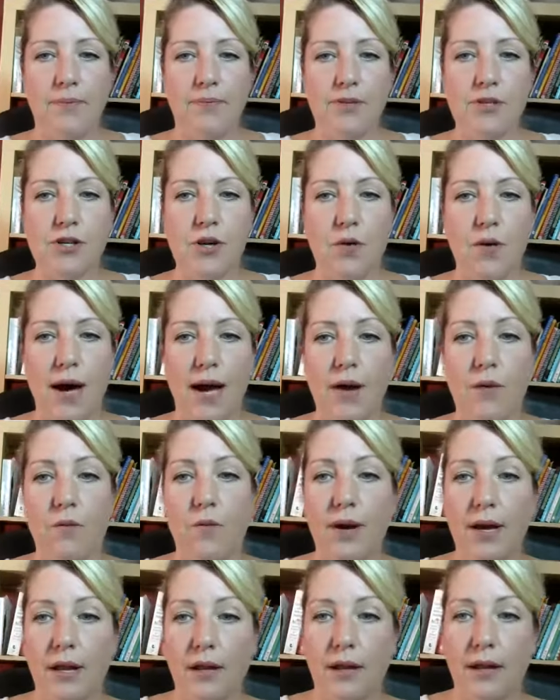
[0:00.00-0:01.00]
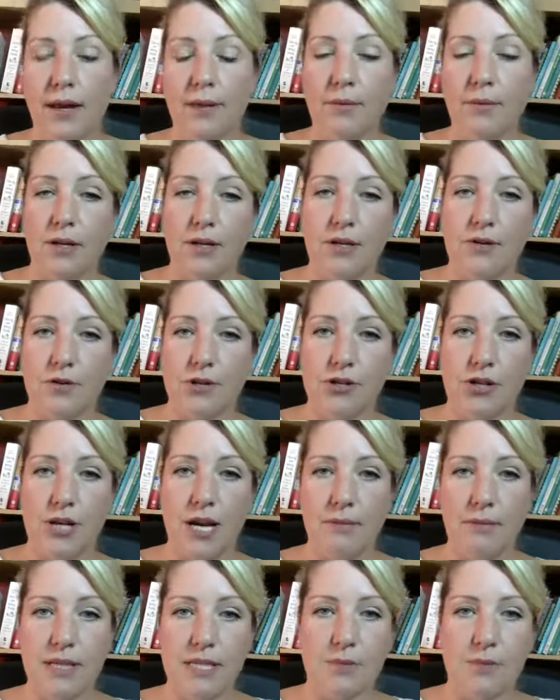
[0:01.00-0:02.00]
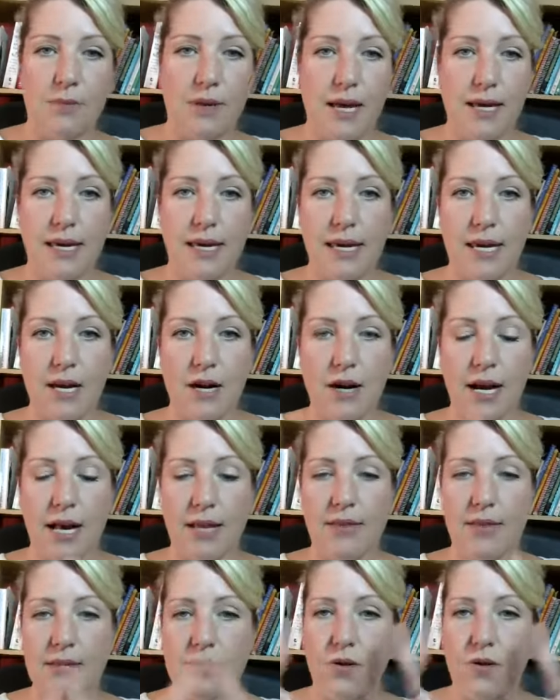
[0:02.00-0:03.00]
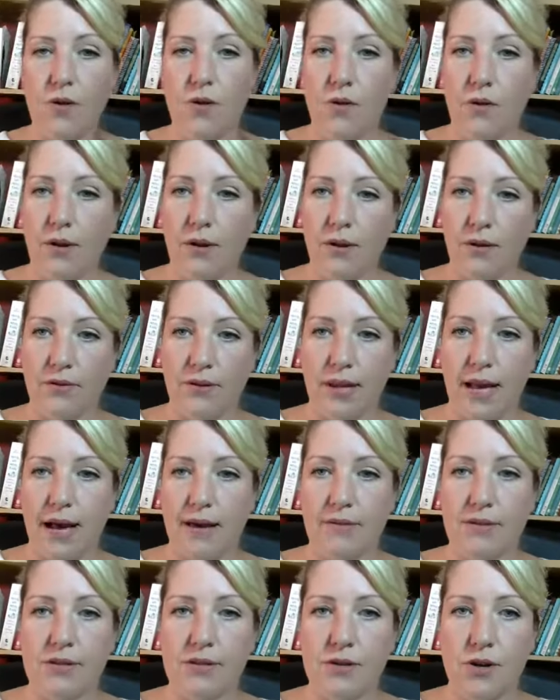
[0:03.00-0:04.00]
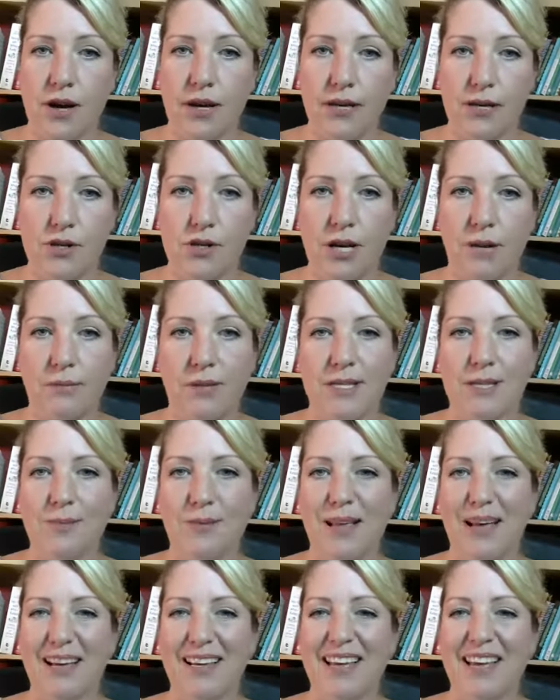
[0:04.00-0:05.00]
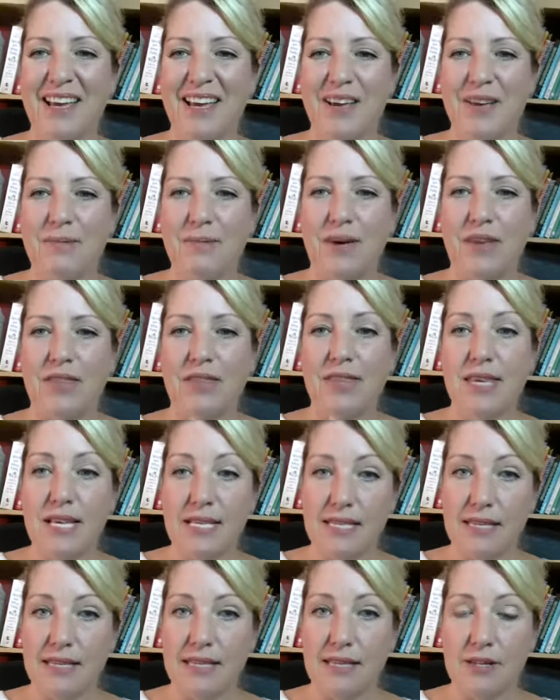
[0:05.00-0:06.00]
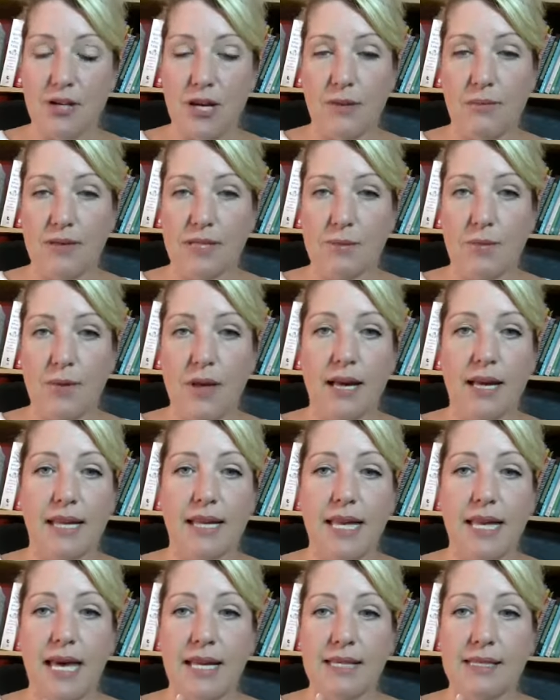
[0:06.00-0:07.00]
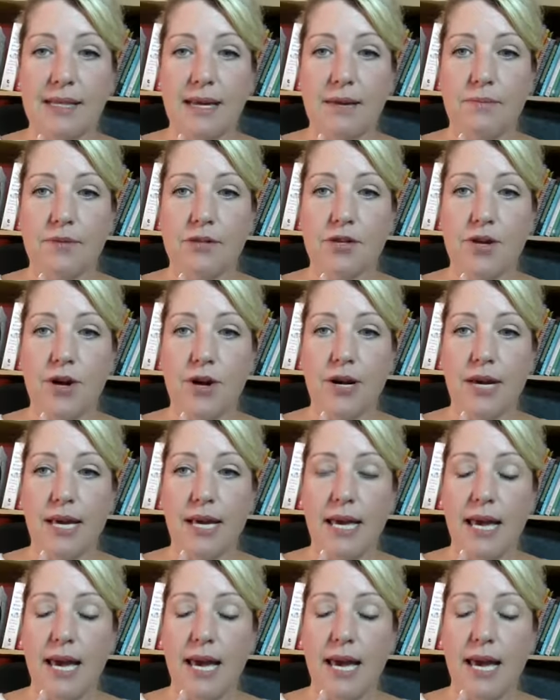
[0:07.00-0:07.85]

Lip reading: So I'm going to do a shameless plug here, and this whole live is not a shameless plug, but this is a shameless plug, and that is I'm starting